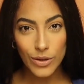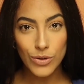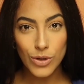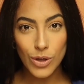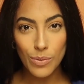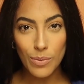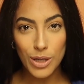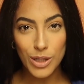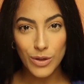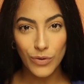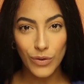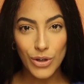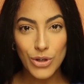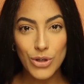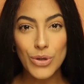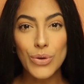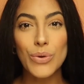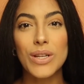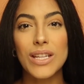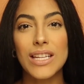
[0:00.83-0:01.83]
you so much for
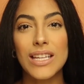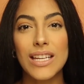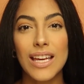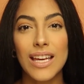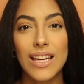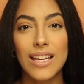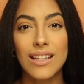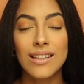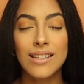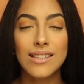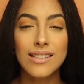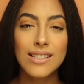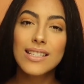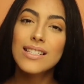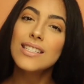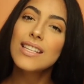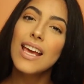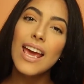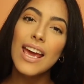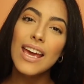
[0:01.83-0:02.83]
tuning in.
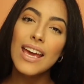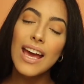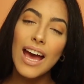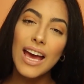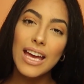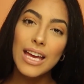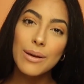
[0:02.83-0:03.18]
Today I